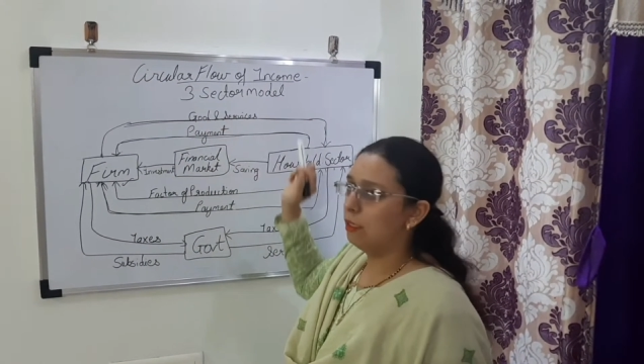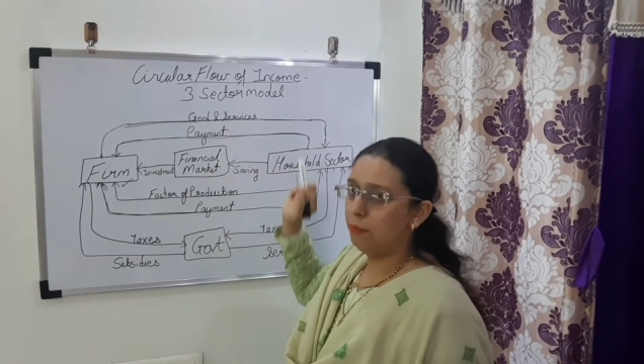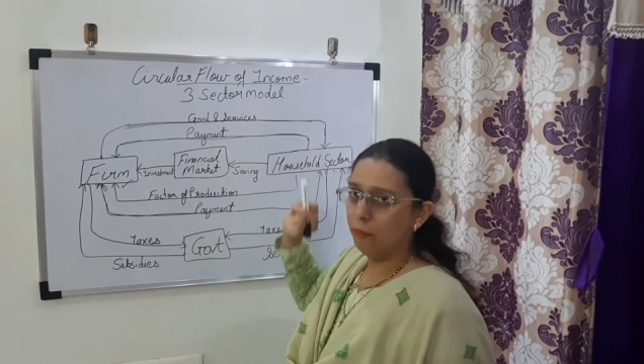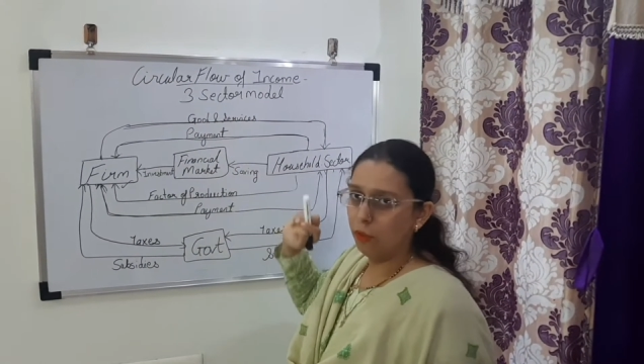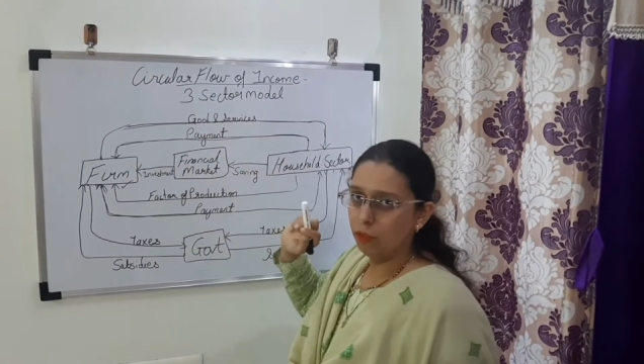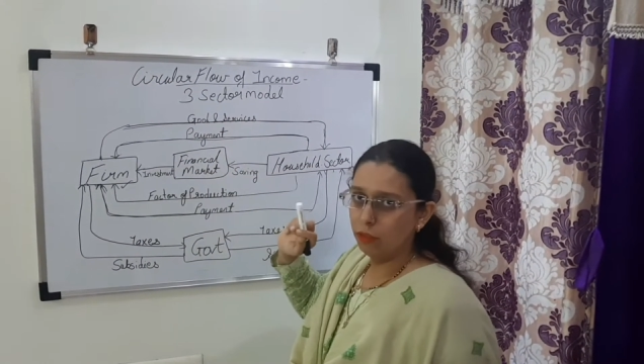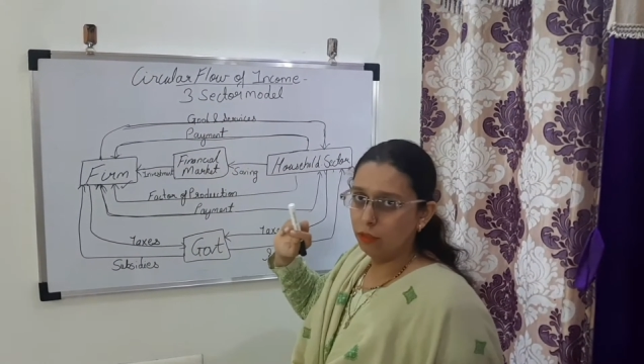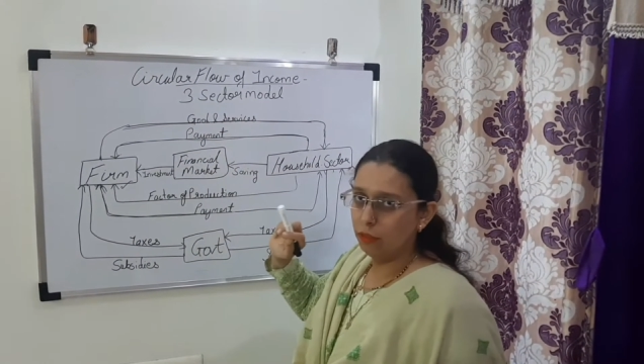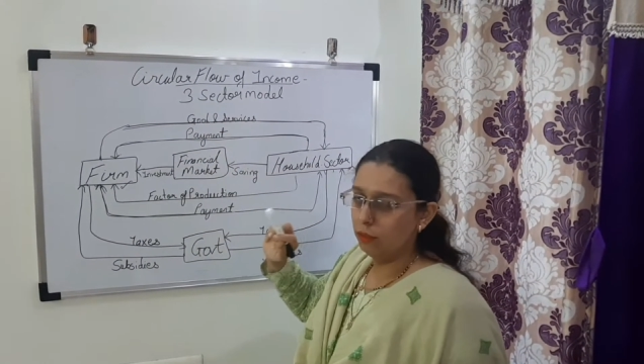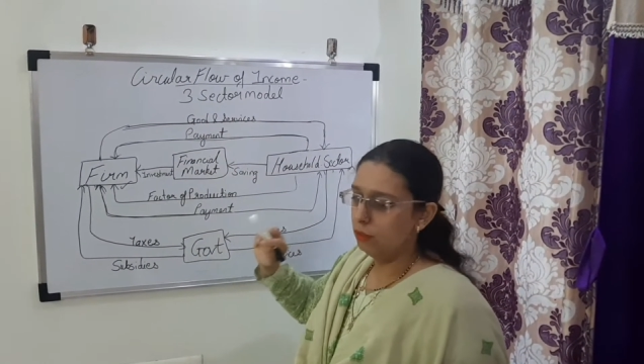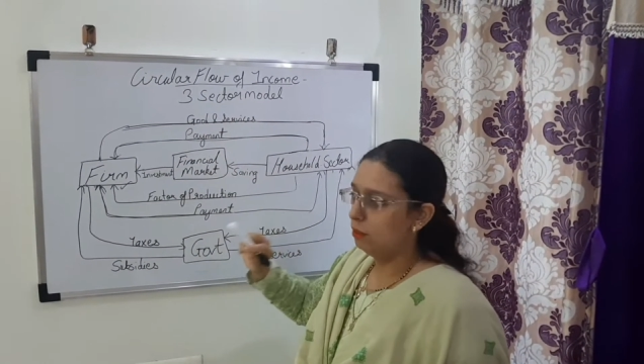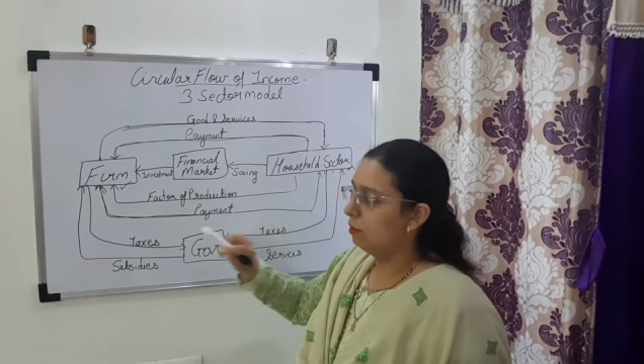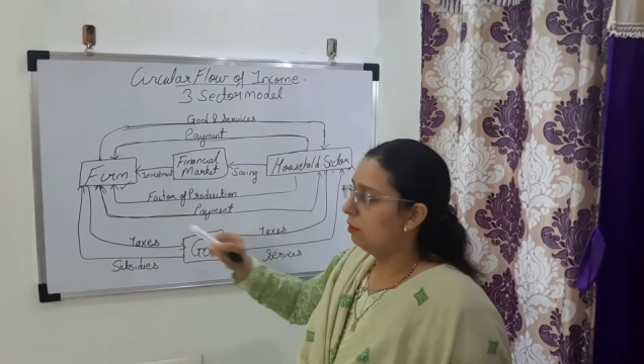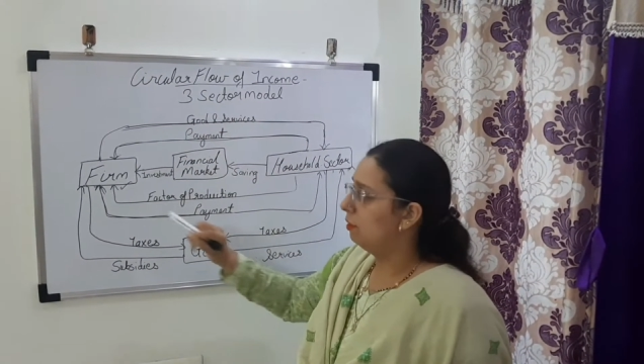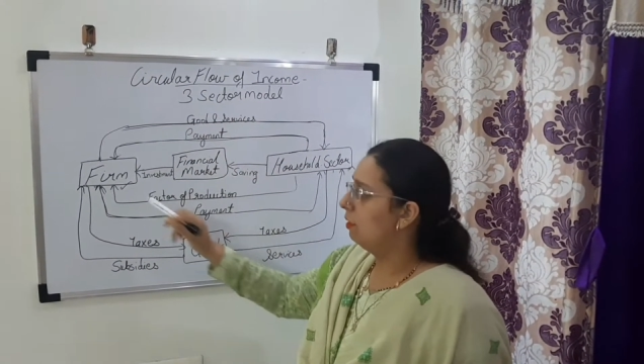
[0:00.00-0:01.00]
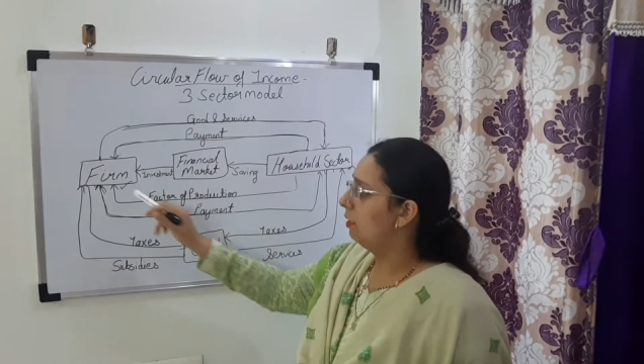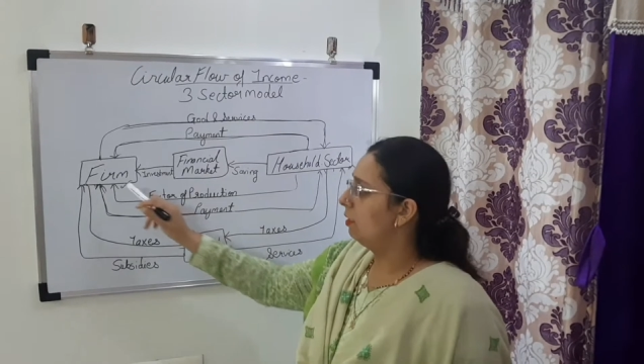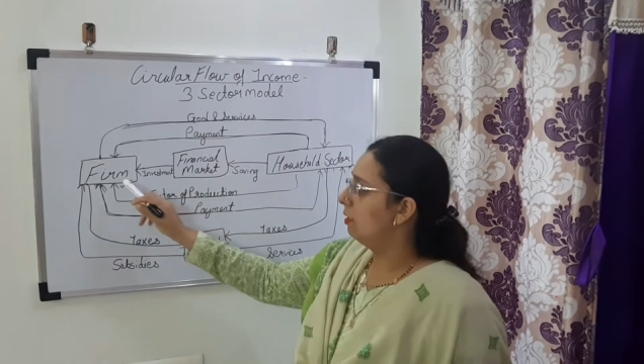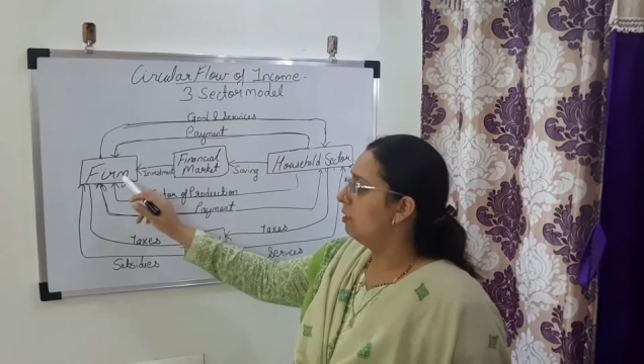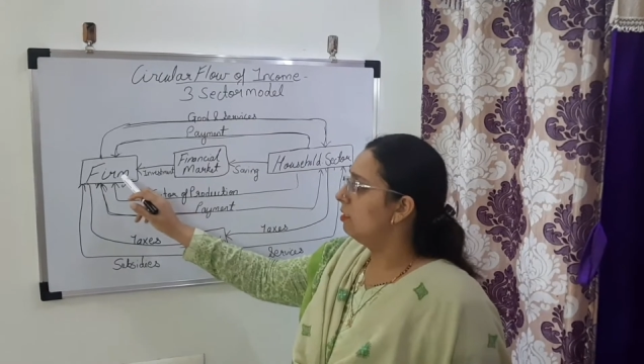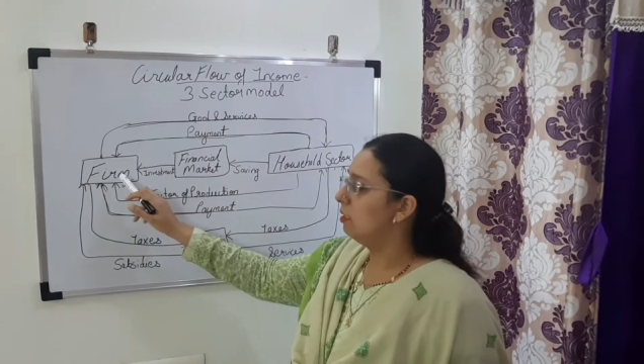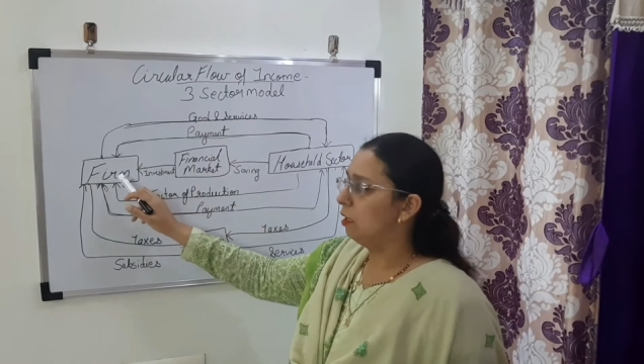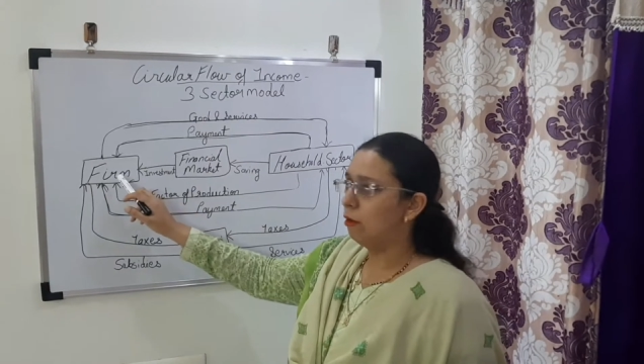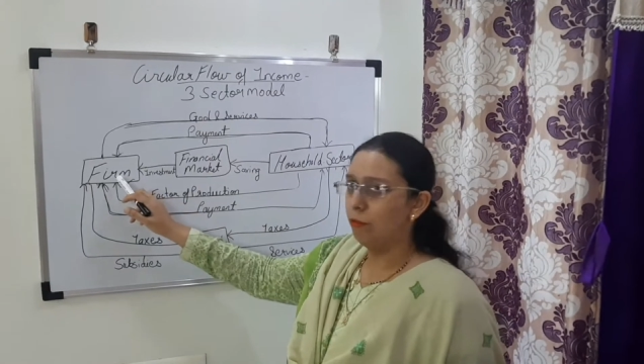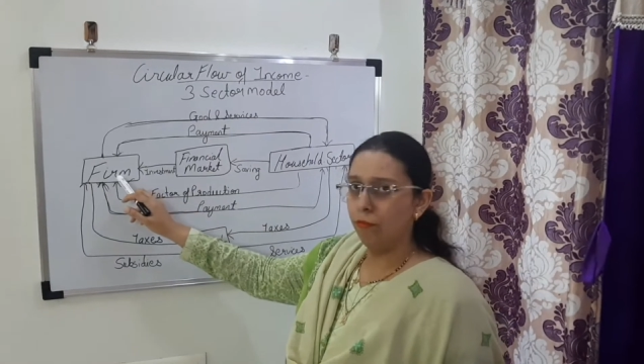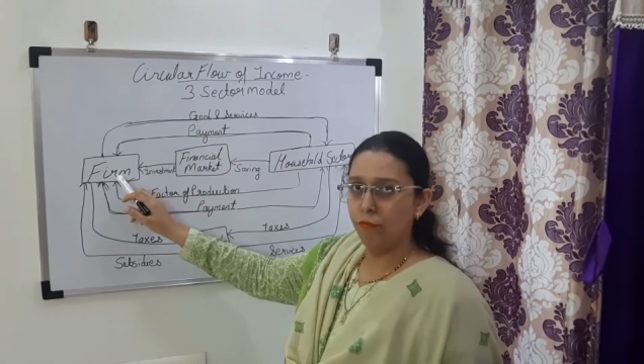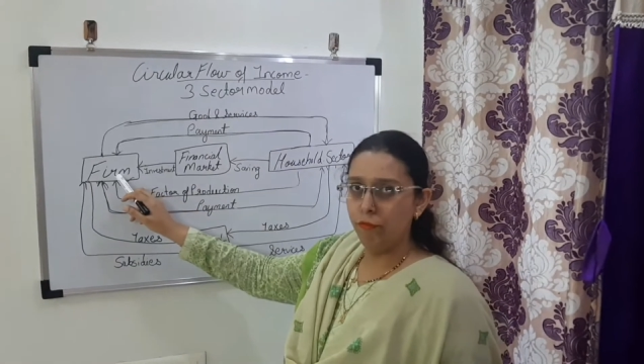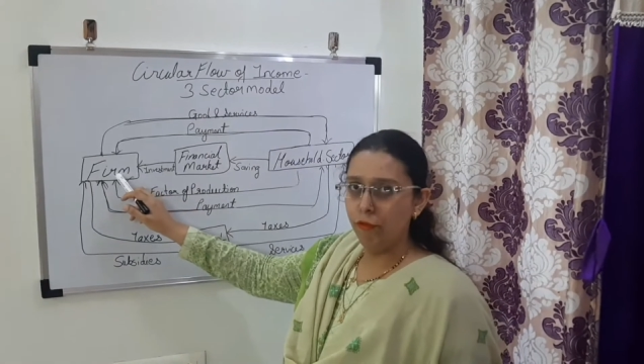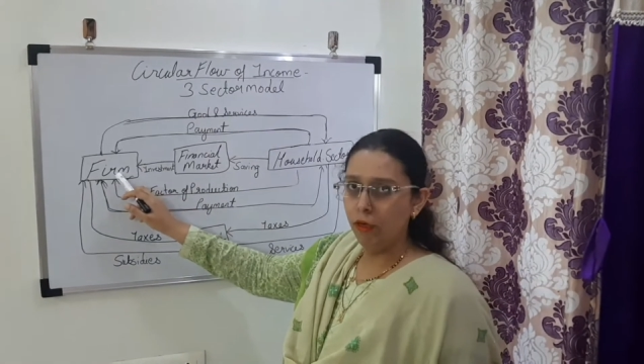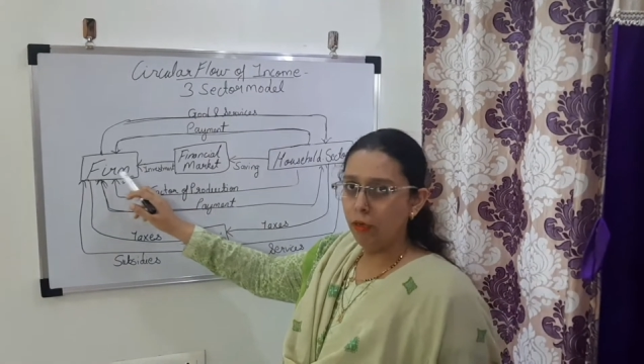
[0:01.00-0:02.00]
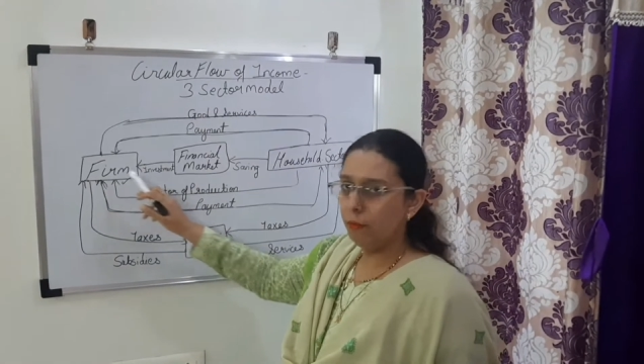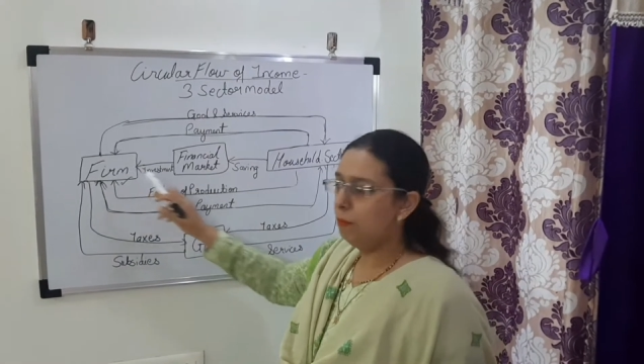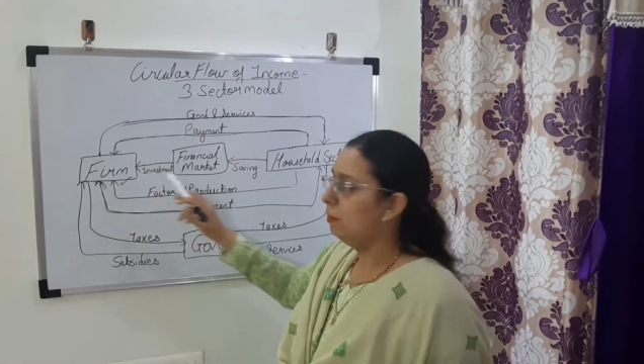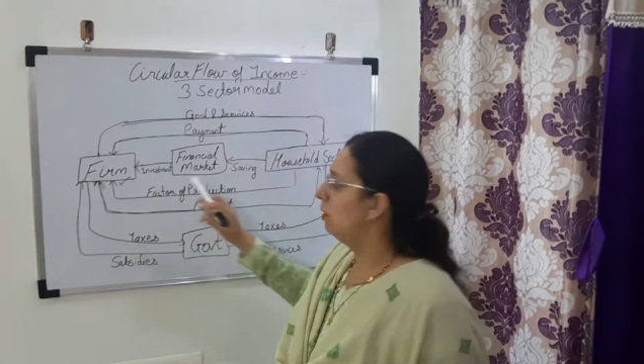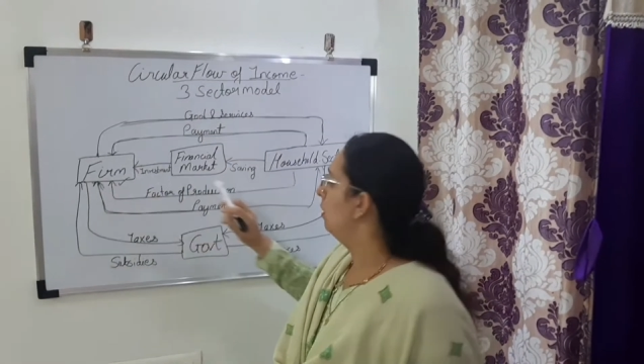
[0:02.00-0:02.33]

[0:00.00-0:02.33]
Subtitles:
model, that is firm